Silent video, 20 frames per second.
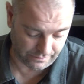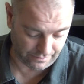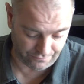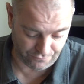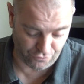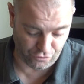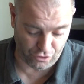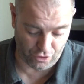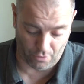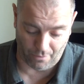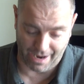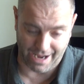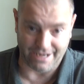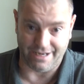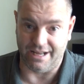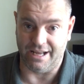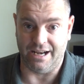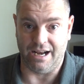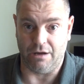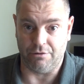no
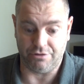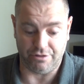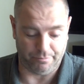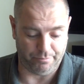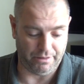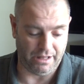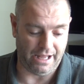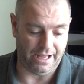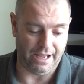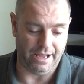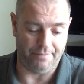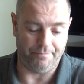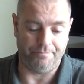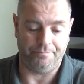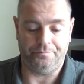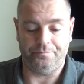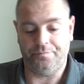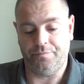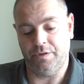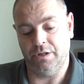idea how to play it.
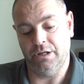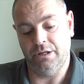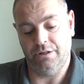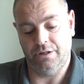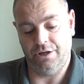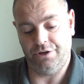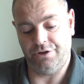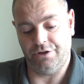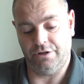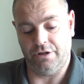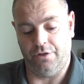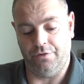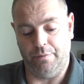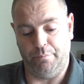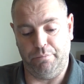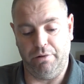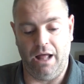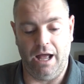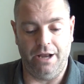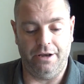This is on the
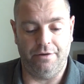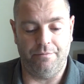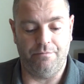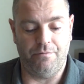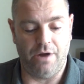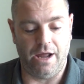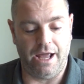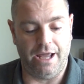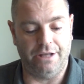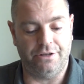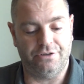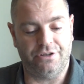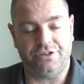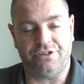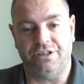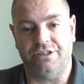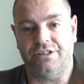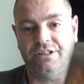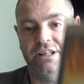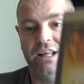Platinum range.
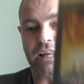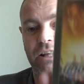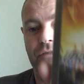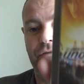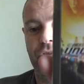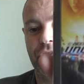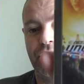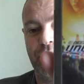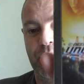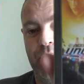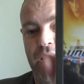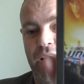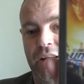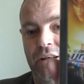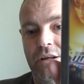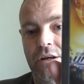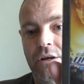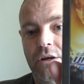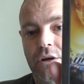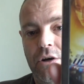This is Need for
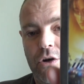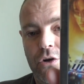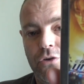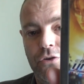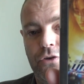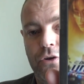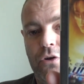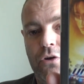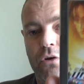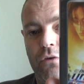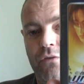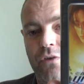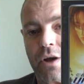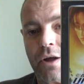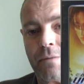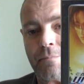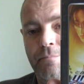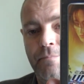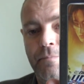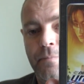Speed
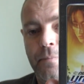Undercover.